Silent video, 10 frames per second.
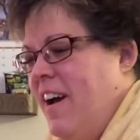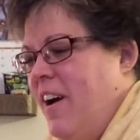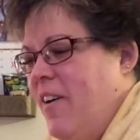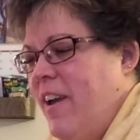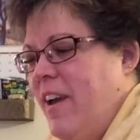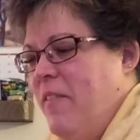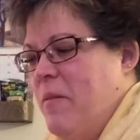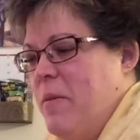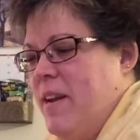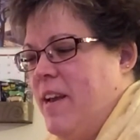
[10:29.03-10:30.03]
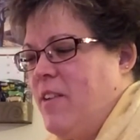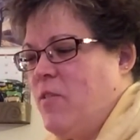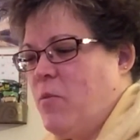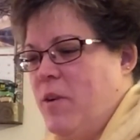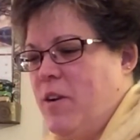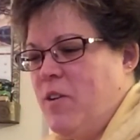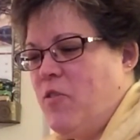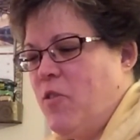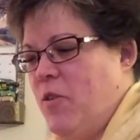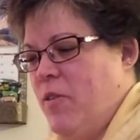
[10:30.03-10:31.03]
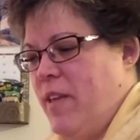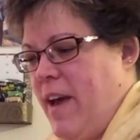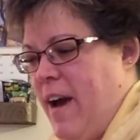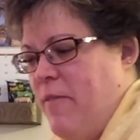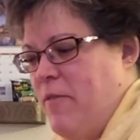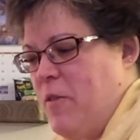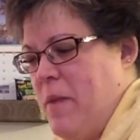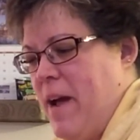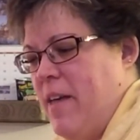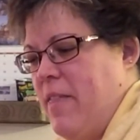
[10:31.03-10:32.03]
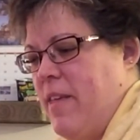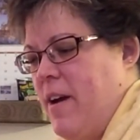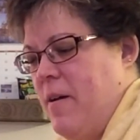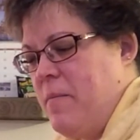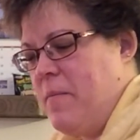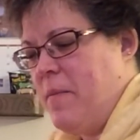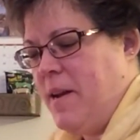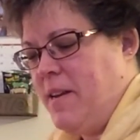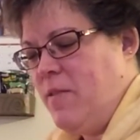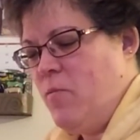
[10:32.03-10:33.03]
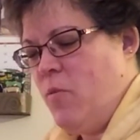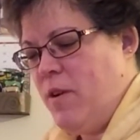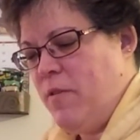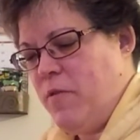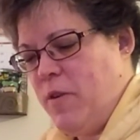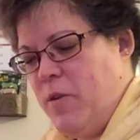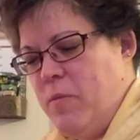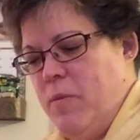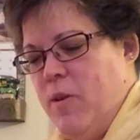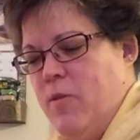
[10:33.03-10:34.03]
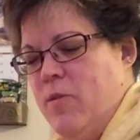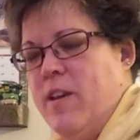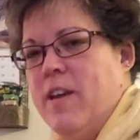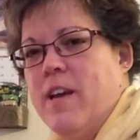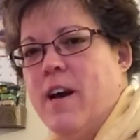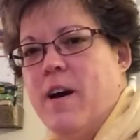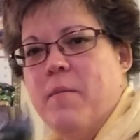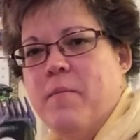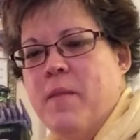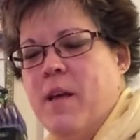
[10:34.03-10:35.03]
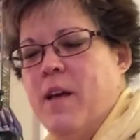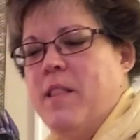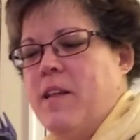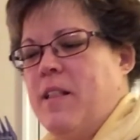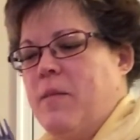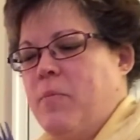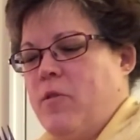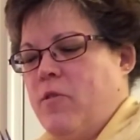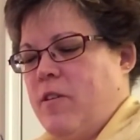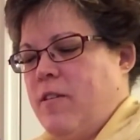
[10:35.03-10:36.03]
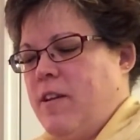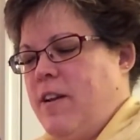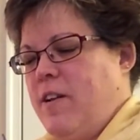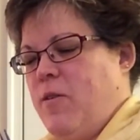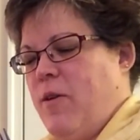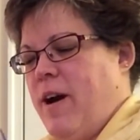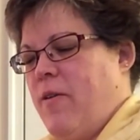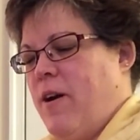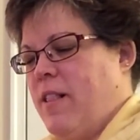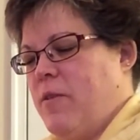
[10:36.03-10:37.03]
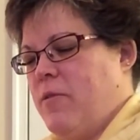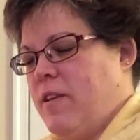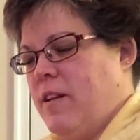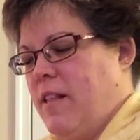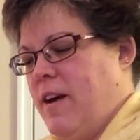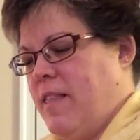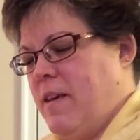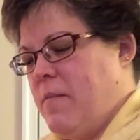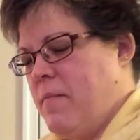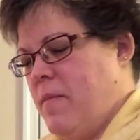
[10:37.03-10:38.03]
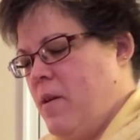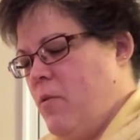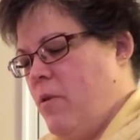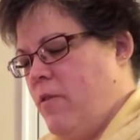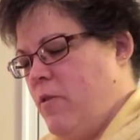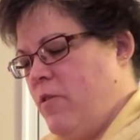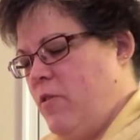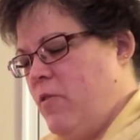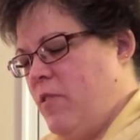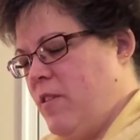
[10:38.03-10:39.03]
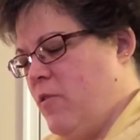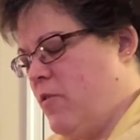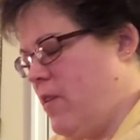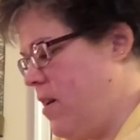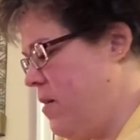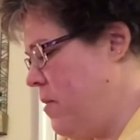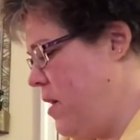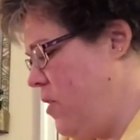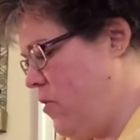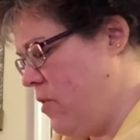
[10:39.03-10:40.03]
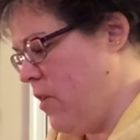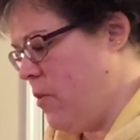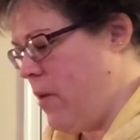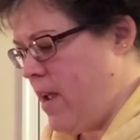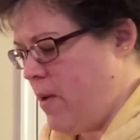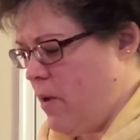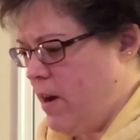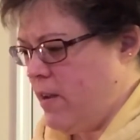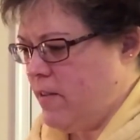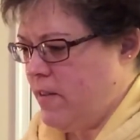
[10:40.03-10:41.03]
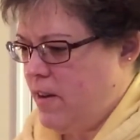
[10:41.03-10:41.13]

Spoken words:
Okay, everybody, I just wanted to show you the aftermath. I didn't want to film using the clippers because I didn't know how Ollie was going to like them. We've always used scissors on him, and you saw the way he was.